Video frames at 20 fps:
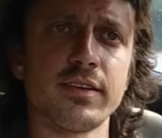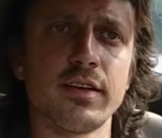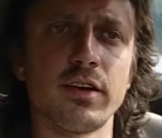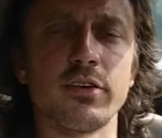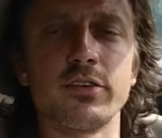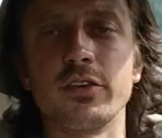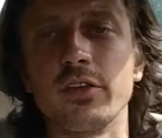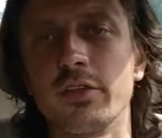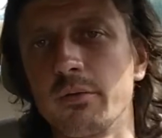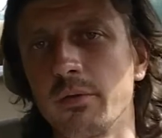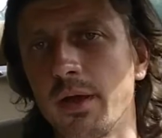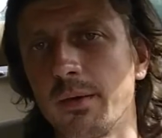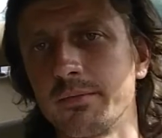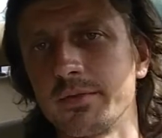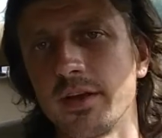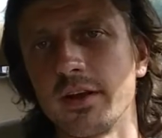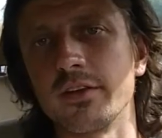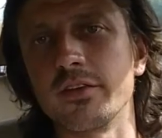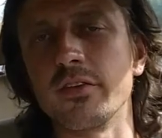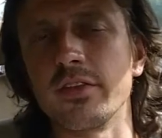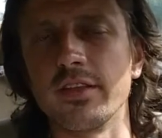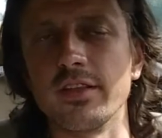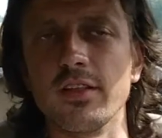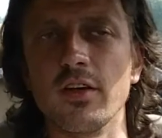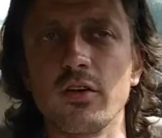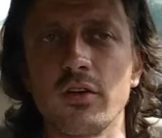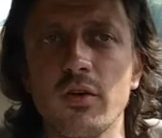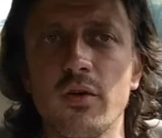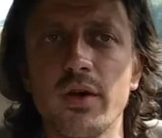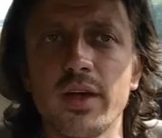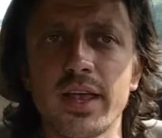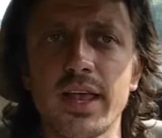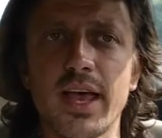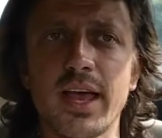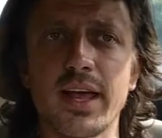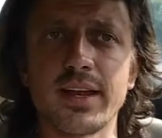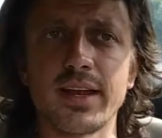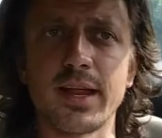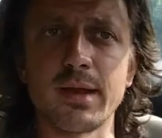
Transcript: or do the logo again.